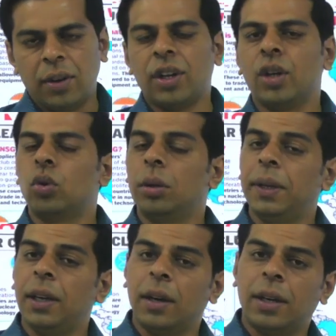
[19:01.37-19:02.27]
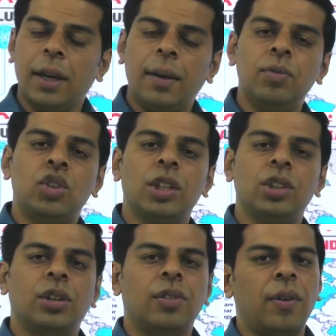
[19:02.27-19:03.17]
could be a game changer
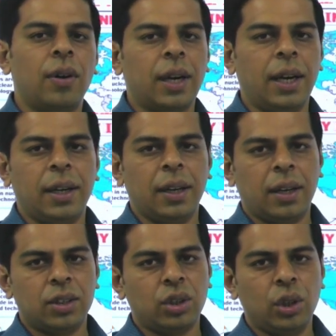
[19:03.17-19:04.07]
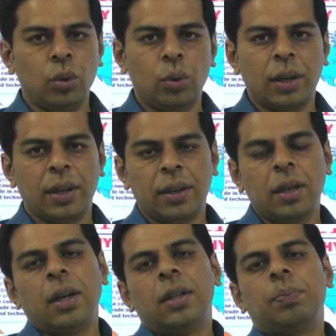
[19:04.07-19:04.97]
for India's nuclear
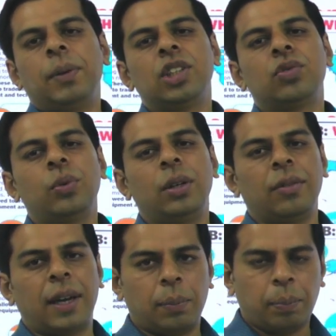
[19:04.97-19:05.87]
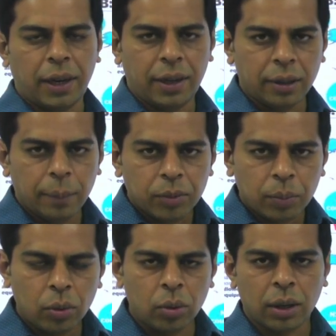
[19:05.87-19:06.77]
peaceful development
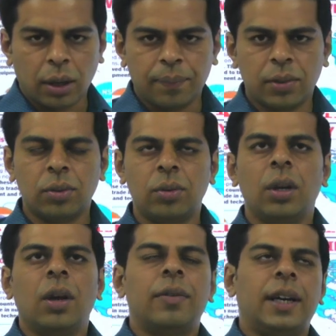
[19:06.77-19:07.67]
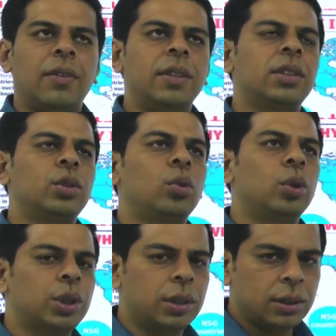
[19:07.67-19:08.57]
program. So whenever such
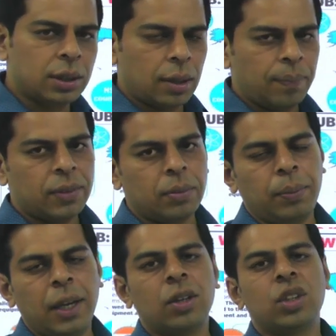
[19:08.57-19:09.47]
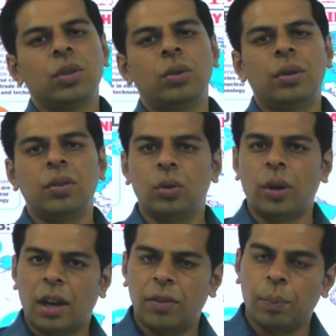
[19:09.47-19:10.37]
question comes, make sure you have a
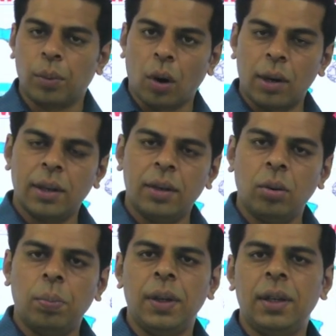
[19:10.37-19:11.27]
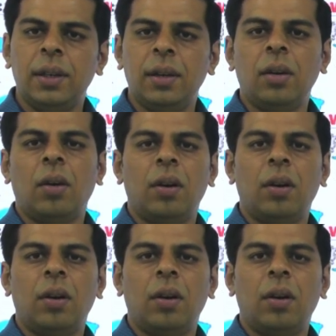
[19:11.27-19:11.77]
broader opinion on,